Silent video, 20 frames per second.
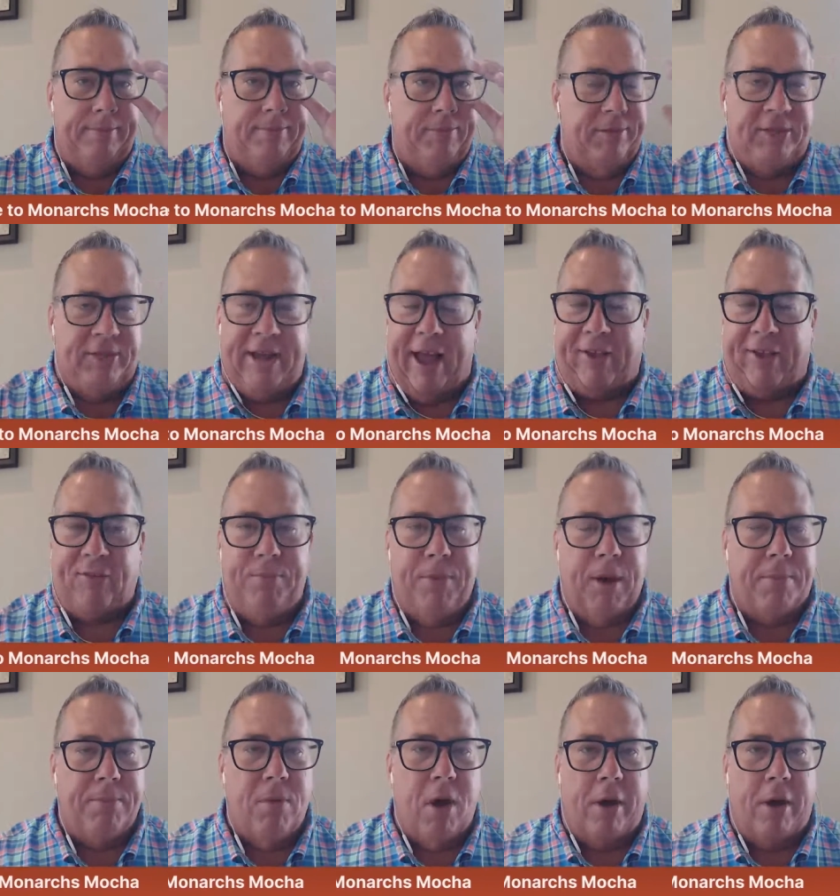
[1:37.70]

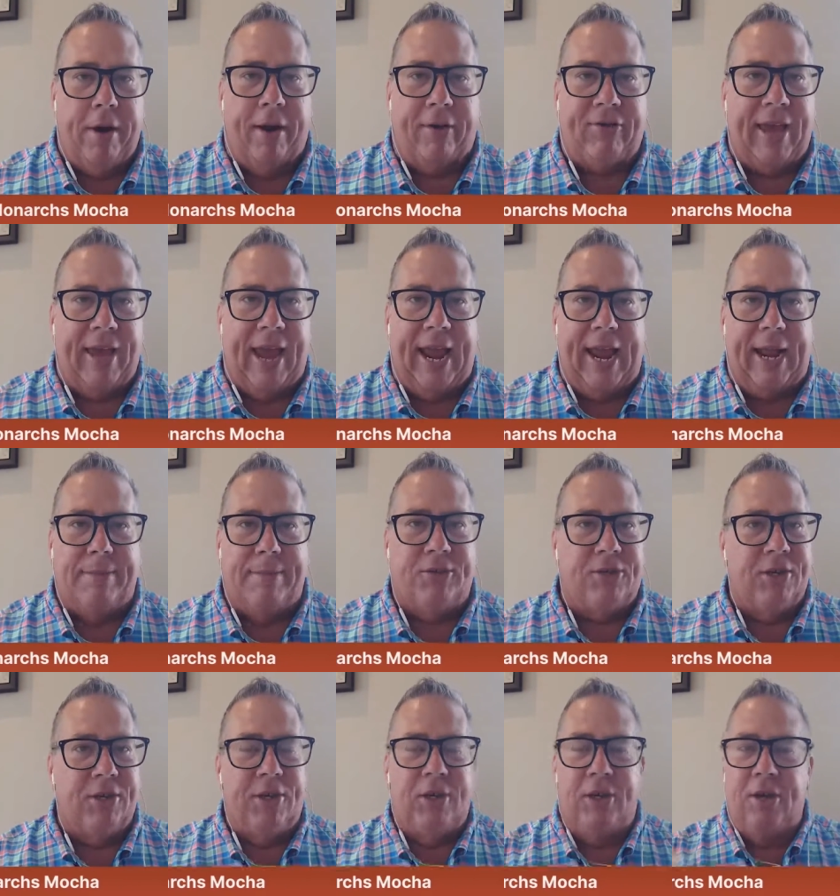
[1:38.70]
Textbook Monarchs
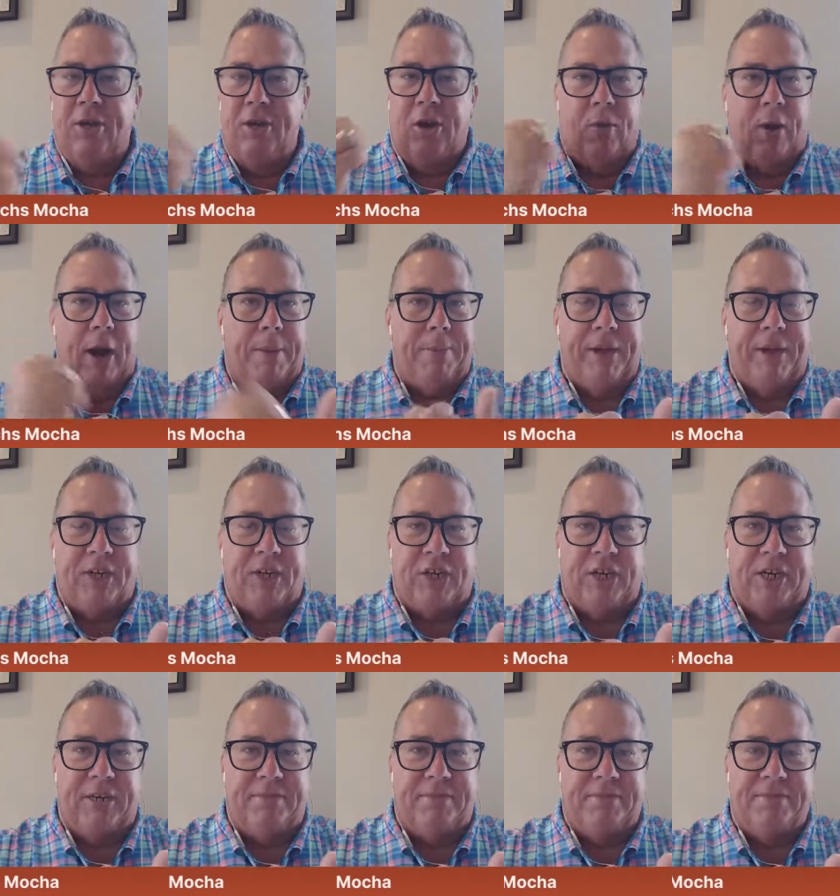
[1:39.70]
games. Great
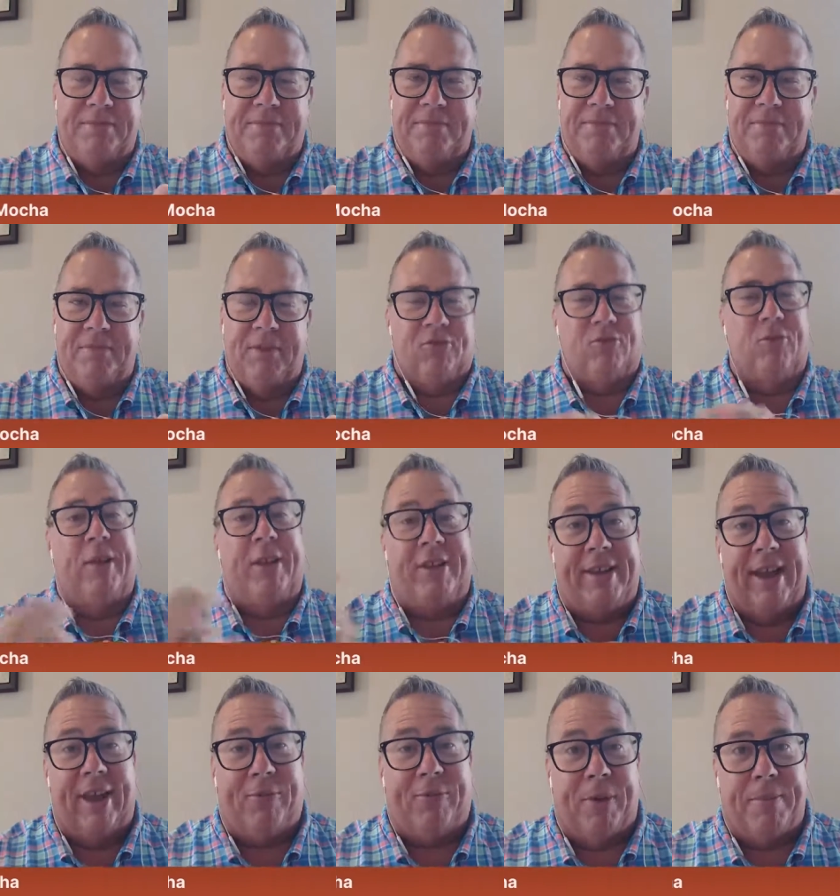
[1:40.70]
pitching. It's really
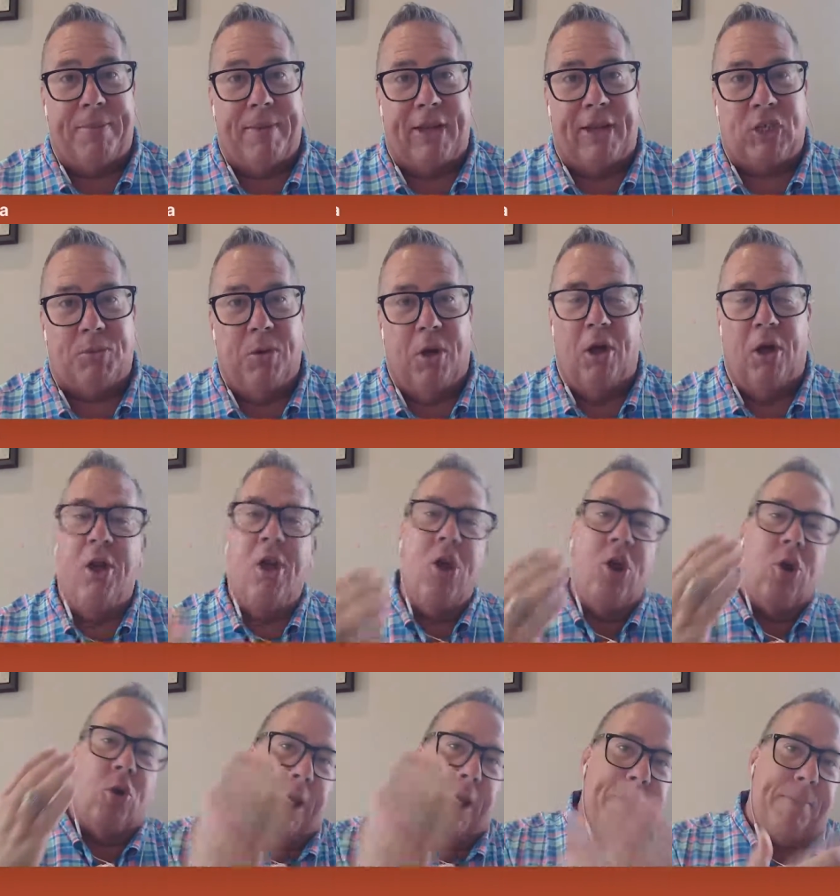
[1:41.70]
textbook baseball.
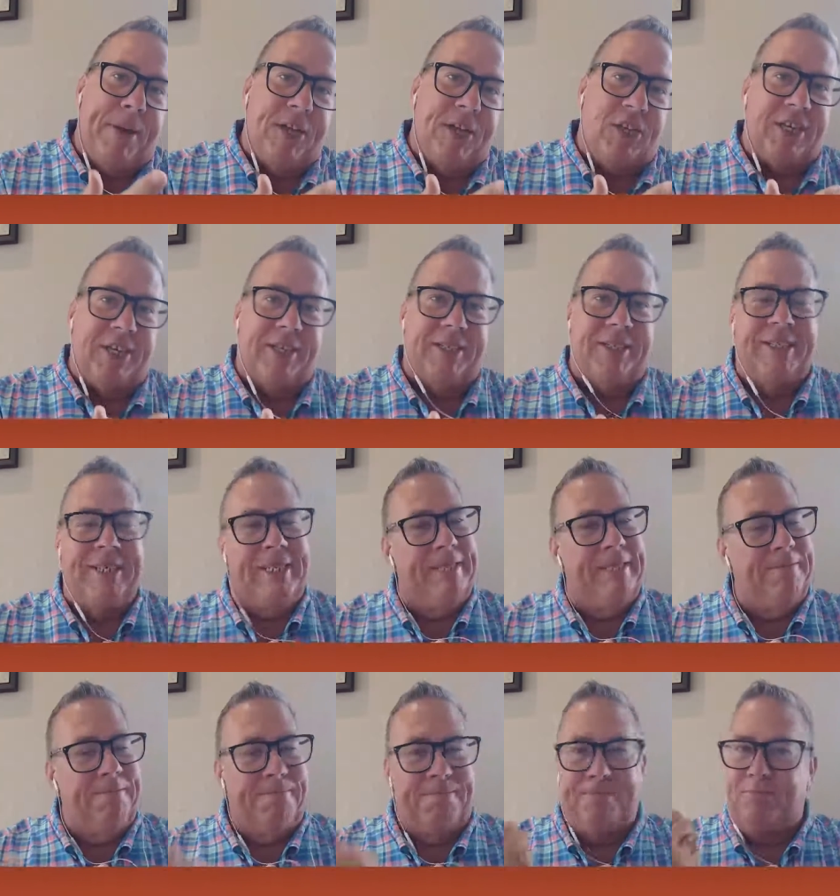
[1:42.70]
Great pitching,
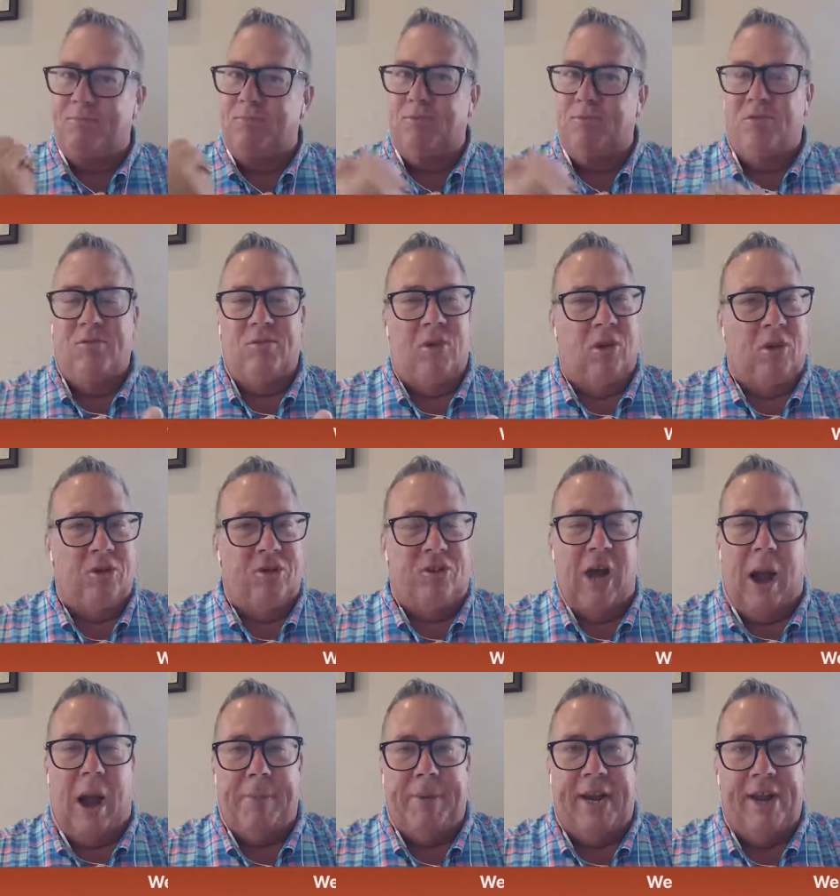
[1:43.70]

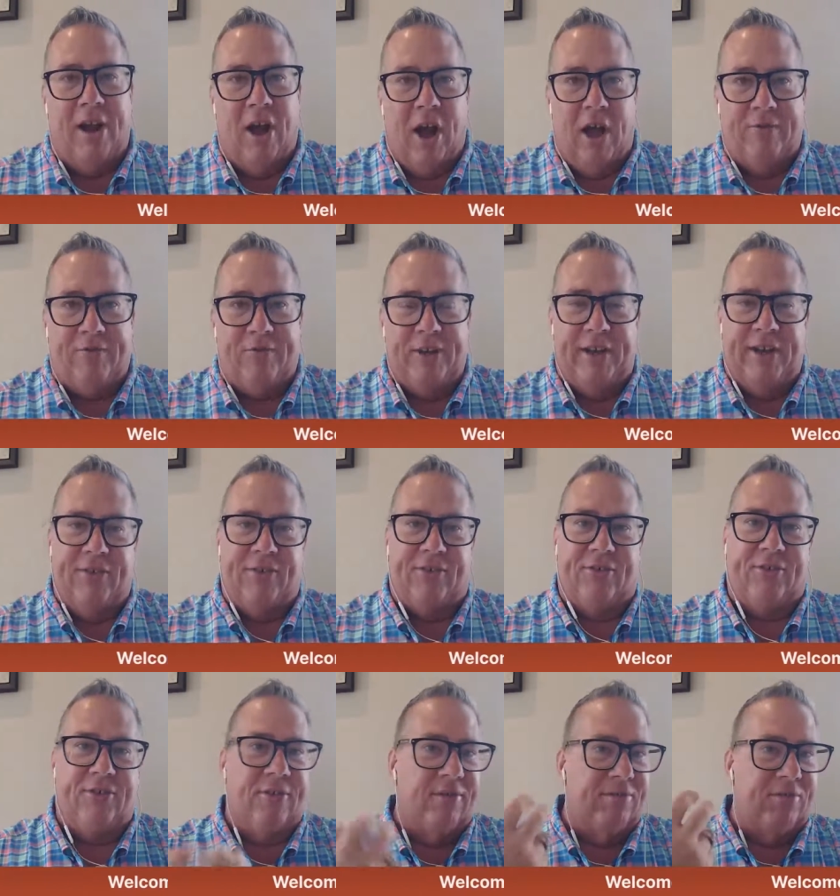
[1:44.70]
dominating
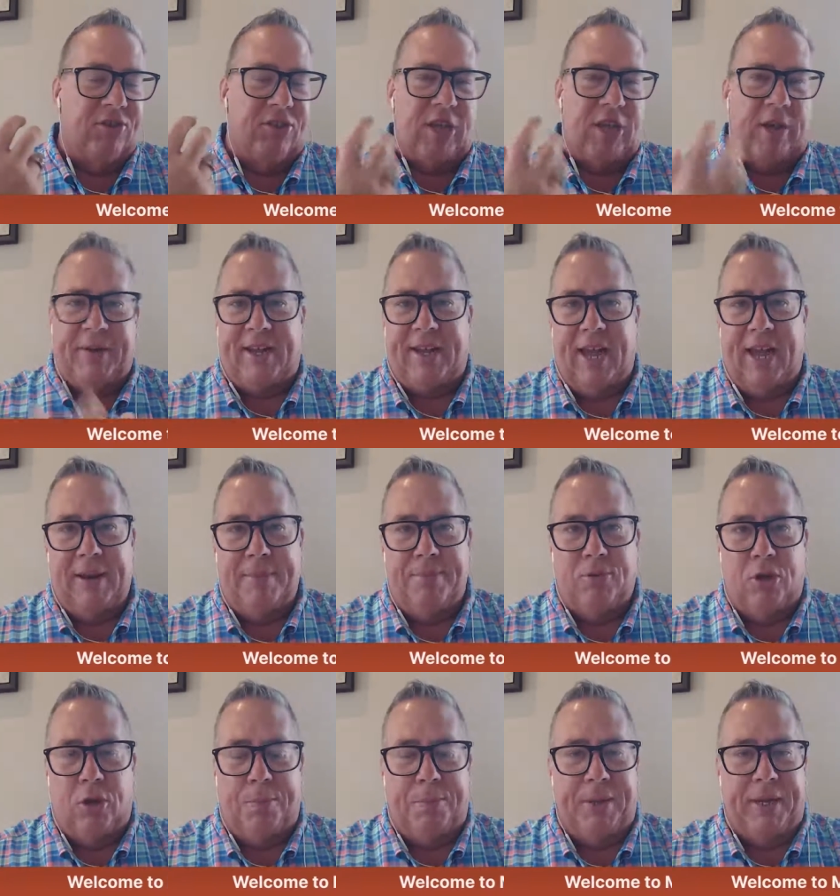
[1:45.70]
offense, suffocating
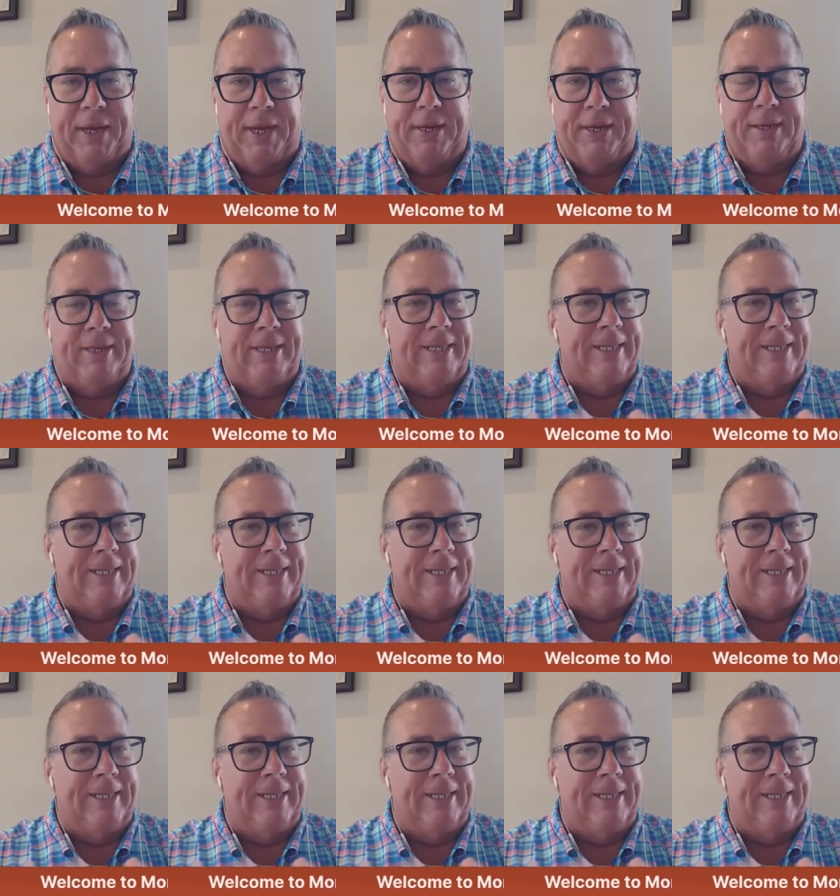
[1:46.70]
bullpen,